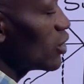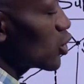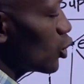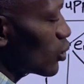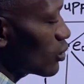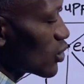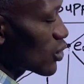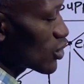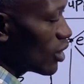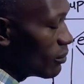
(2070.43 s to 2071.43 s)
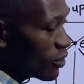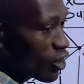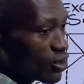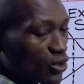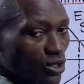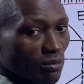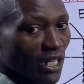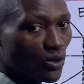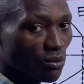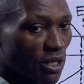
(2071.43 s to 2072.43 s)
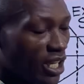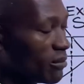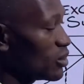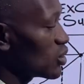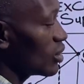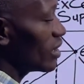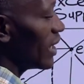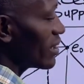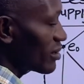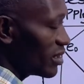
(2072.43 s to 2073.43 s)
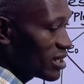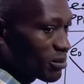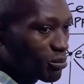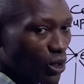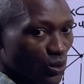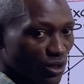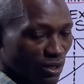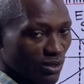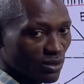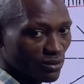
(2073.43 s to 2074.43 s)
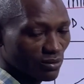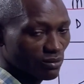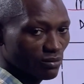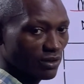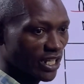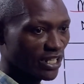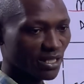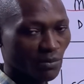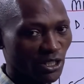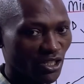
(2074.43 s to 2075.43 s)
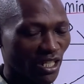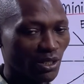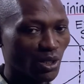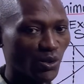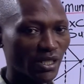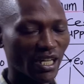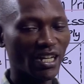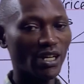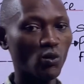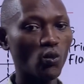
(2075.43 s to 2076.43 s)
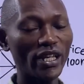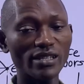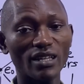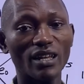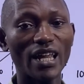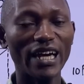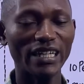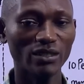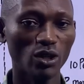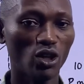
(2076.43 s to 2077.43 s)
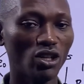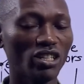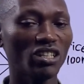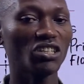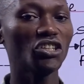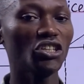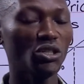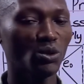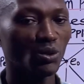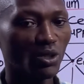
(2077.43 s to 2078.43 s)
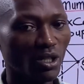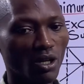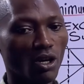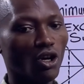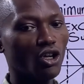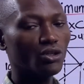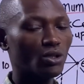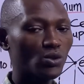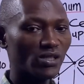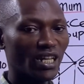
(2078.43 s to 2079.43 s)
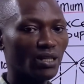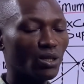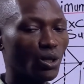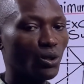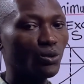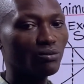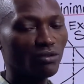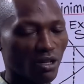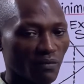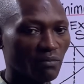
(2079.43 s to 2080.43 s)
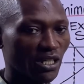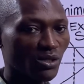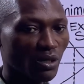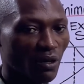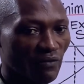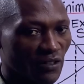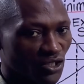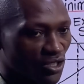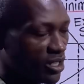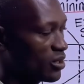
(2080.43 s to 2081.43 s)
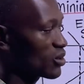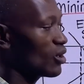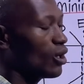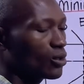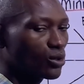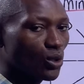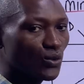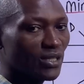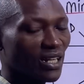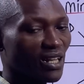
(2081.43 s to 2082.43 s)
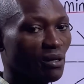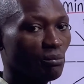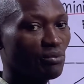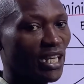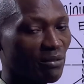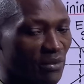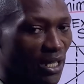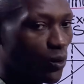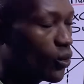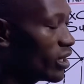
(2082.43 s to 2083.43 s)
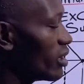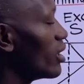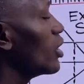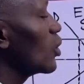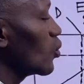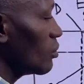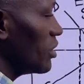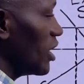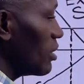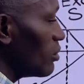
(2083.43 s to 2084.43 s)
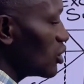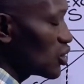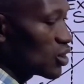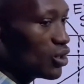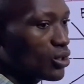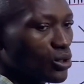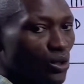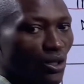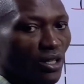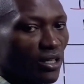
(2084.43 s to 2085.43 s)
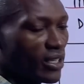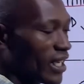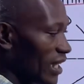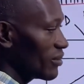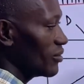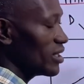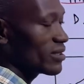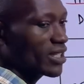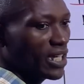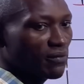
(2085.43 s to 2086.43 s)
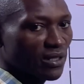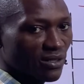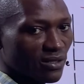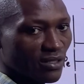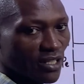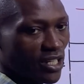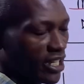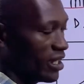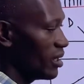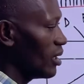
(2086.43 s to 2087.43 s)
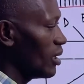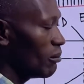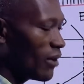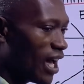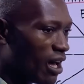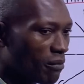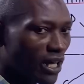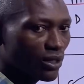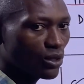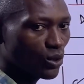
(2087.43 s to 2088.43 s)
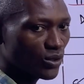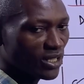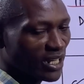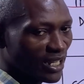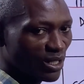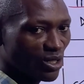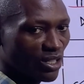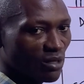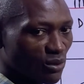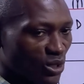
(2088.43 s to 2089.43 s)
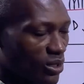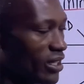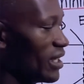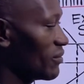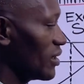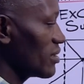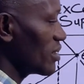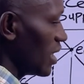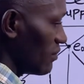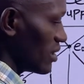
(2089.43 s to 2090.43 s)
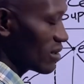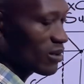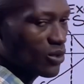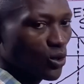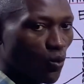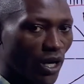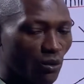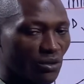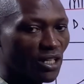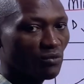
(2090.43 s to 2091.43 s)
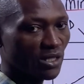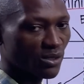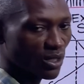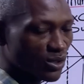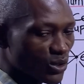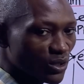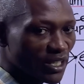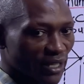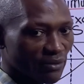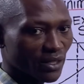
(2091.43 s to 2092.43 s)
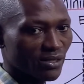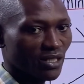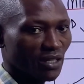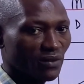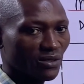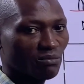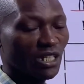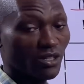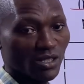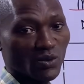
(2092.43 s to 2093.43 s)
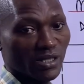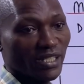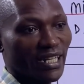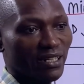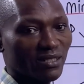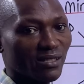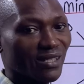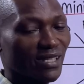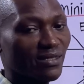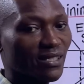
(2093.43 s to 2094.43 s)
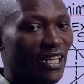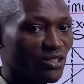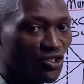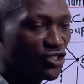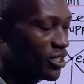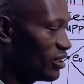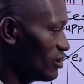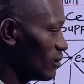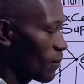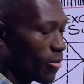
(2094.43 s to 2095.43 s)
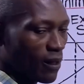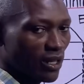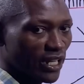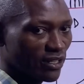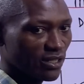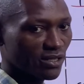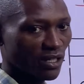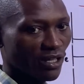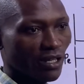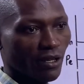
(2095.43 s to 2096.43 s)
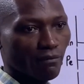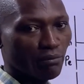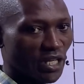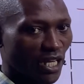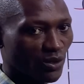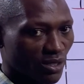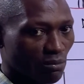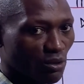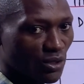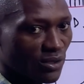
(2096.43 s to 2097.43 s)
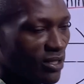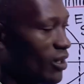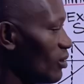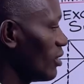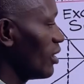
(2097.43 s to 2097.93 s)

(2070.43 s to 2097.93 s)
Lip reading: So some consumers will be able to get these products, especially those that can wait in line or in queue, or those that know government officials, or those that can bribe their way will be able to get the service here. How about those that are not able to get the service? So where would they resort to get the service? Because we said it is essential. Like let's say BRT bus now.